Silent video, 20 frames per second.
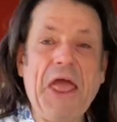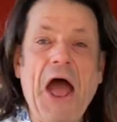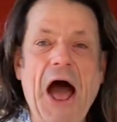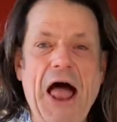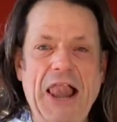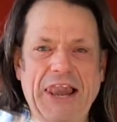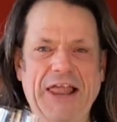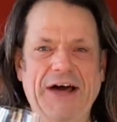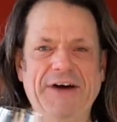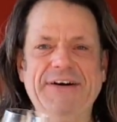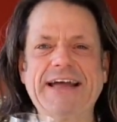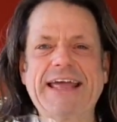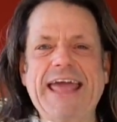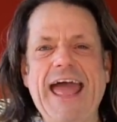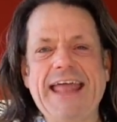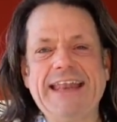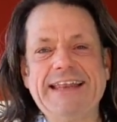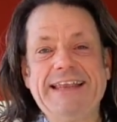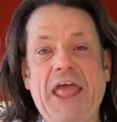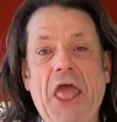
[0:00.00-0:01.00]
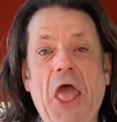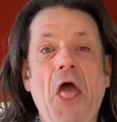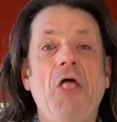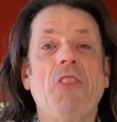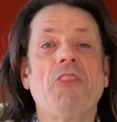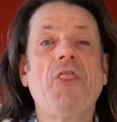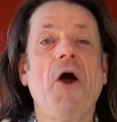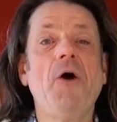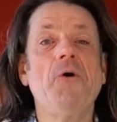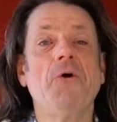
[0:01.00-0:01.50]
Hello again,
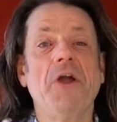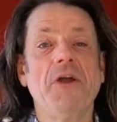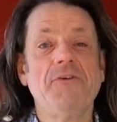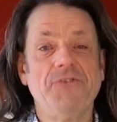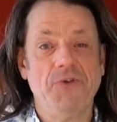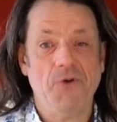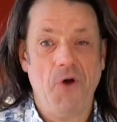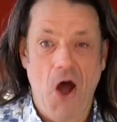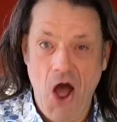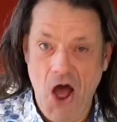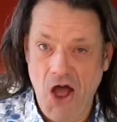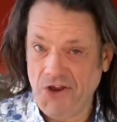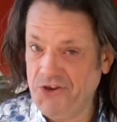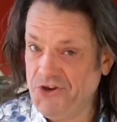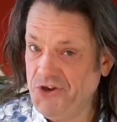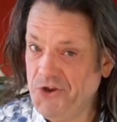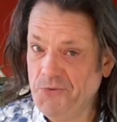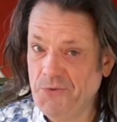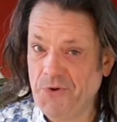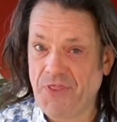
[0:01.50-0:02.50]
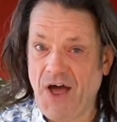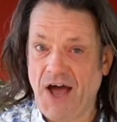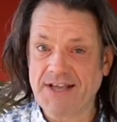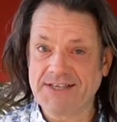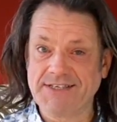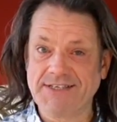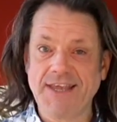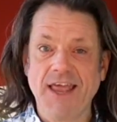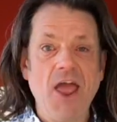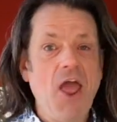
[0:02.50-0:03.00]
though if you are new with
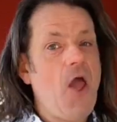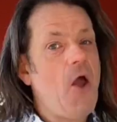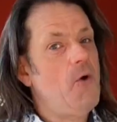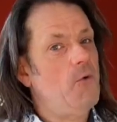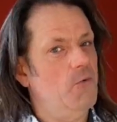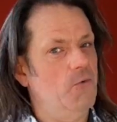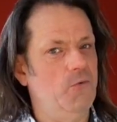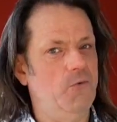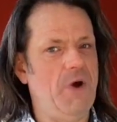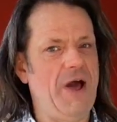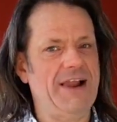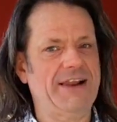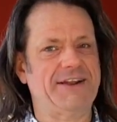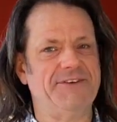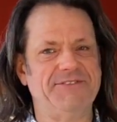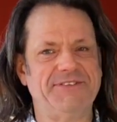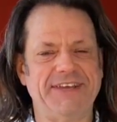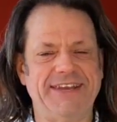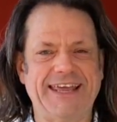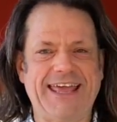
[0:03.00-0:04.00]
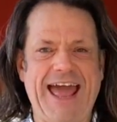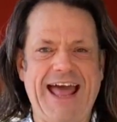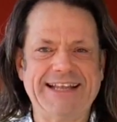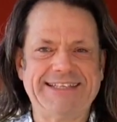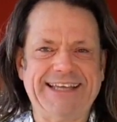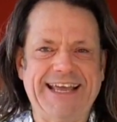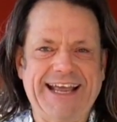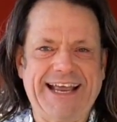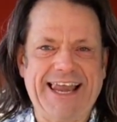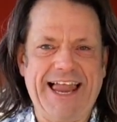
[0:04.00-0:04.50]
us, welcome to the
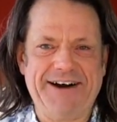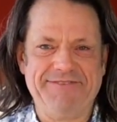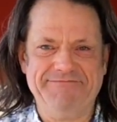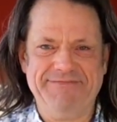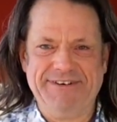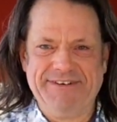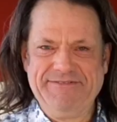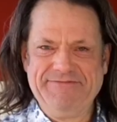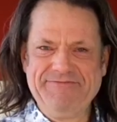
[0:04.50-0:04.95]
Canting Club.